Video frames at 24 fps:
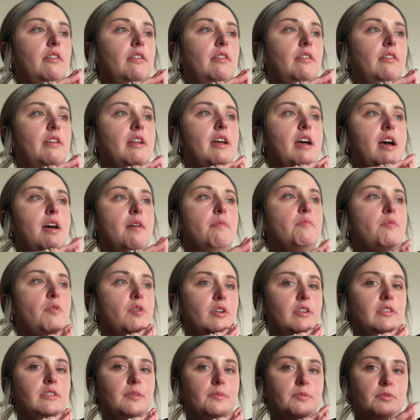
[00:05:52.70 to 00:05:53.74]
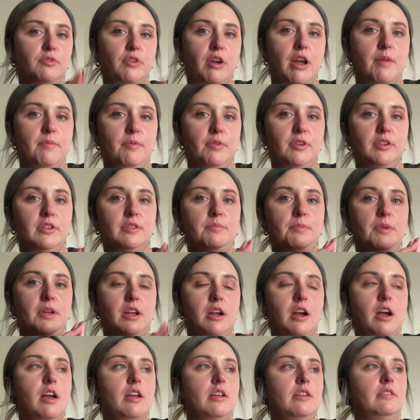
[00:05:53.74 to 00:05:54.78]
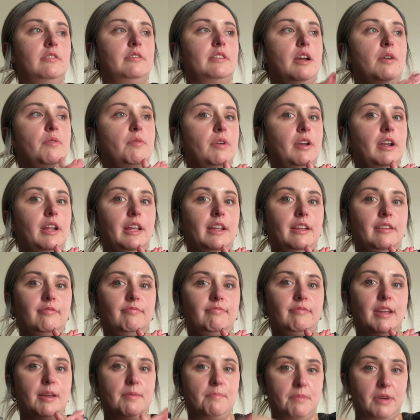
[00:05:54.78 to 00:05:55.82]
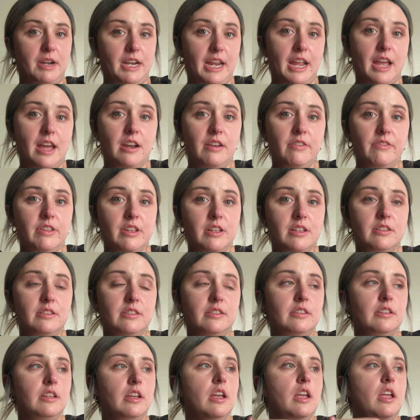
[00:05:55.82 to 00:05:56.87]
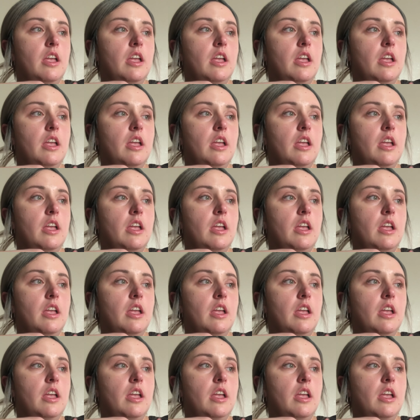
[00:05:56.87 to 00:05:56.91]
not more subscribers because I want to get money out of this